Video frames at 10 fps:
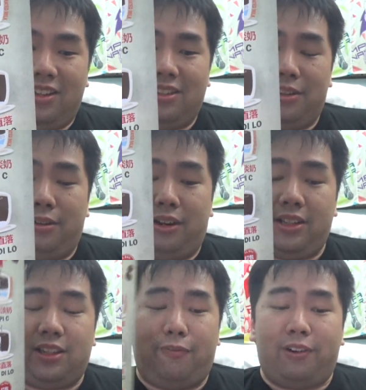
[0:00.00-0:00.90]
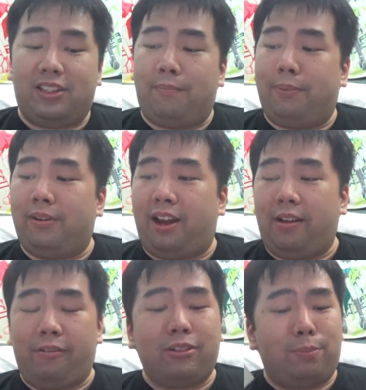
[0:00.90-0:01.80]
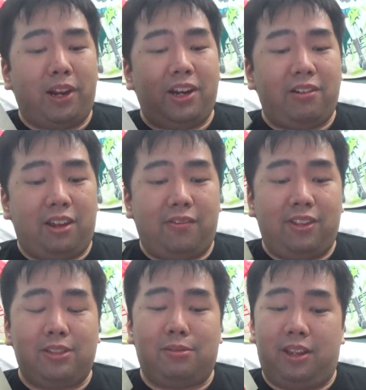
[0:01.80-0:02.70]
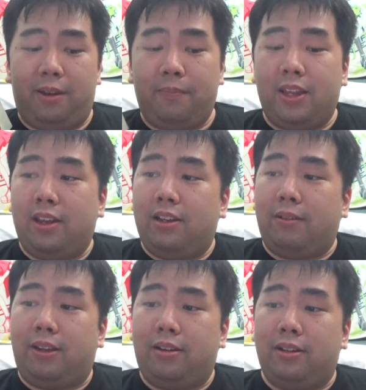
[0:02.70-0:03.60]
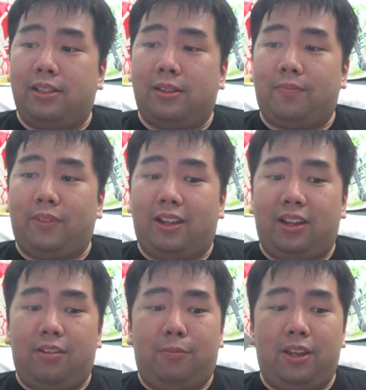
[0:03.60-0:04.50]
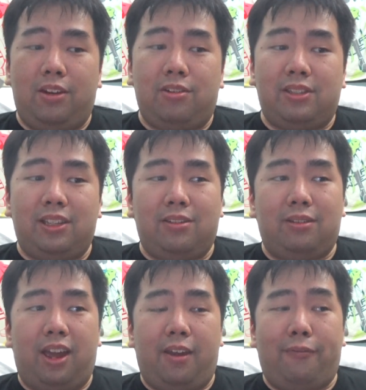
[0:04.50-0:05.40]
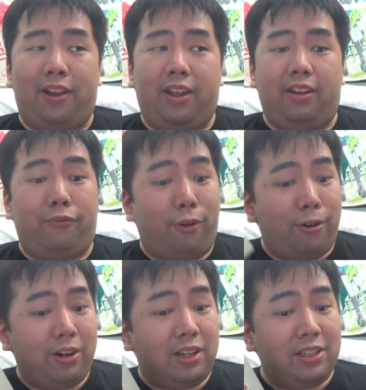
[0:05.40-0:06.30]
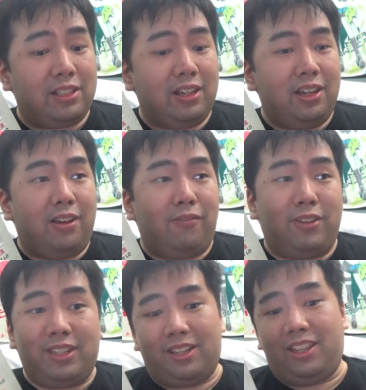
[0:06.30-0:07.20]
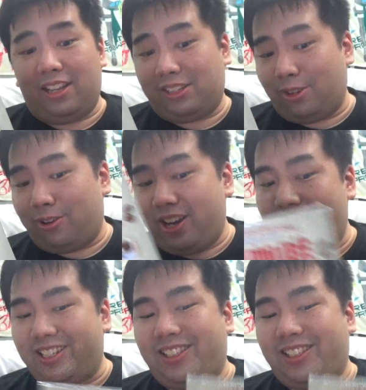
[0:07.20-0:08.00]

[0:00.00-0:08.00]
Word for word: So let's say, for example, I, I was planning to give this to them because it would be interesting to have like the foreigners visit their store and they